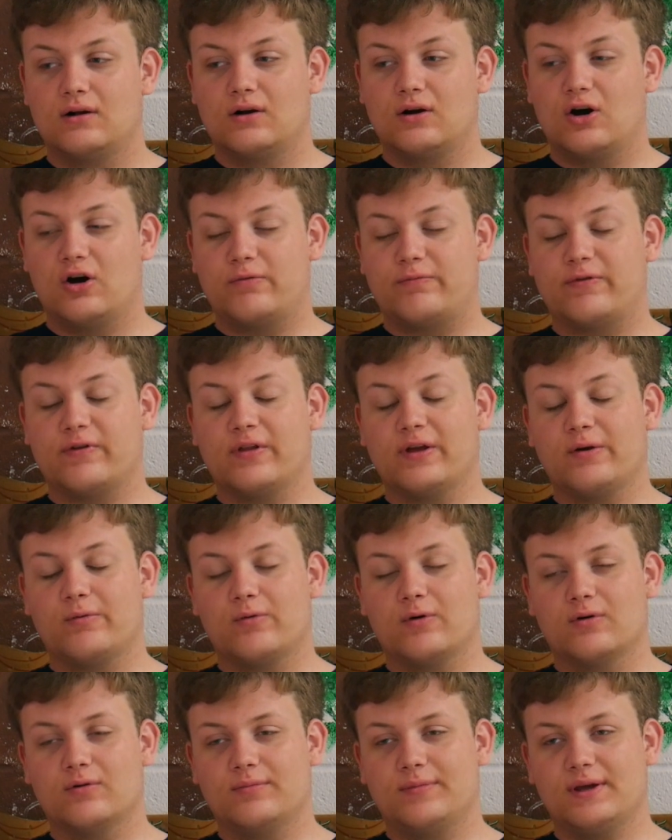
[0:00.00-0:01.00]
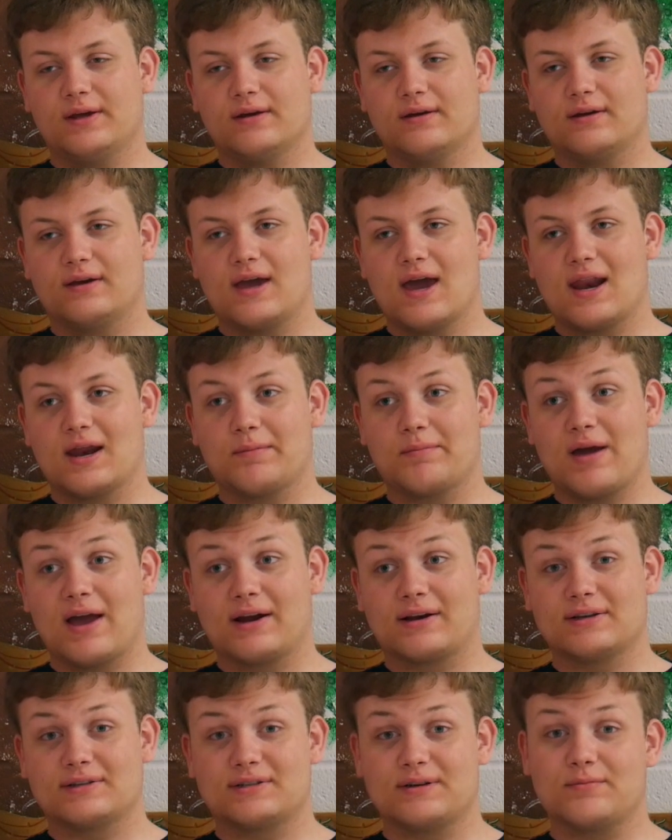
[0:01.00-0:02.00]
hopefully we'll be getting
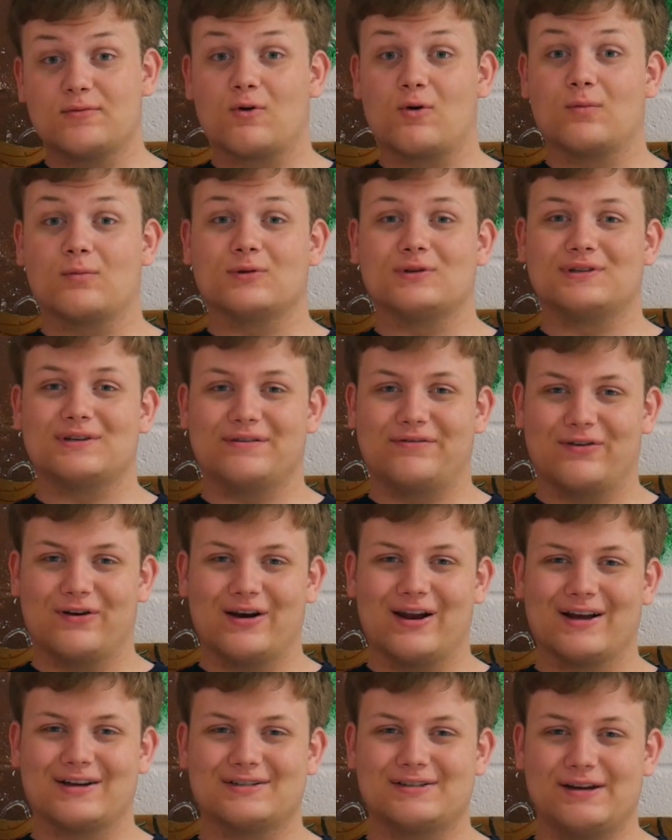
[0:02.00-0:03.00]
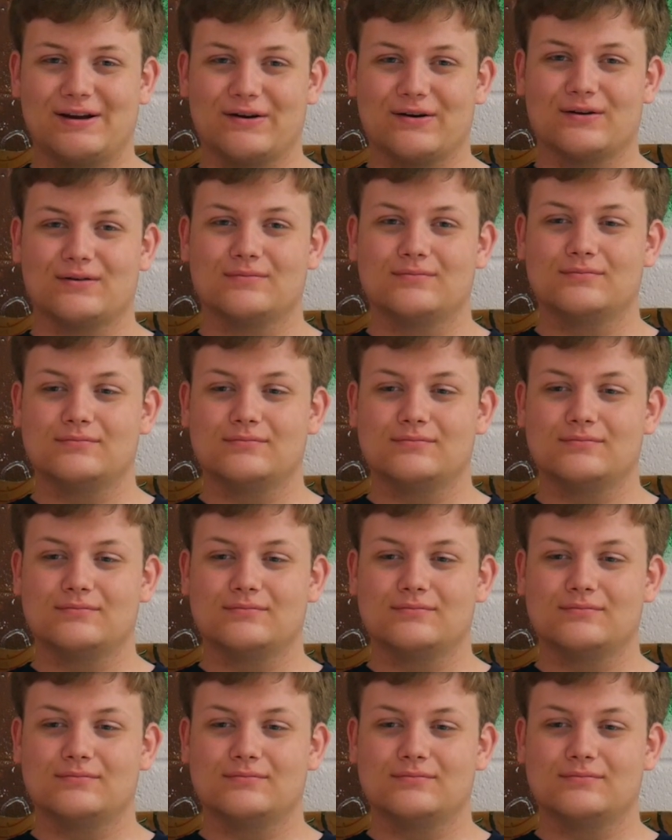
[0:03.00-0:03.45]
back to some normalcy for next year.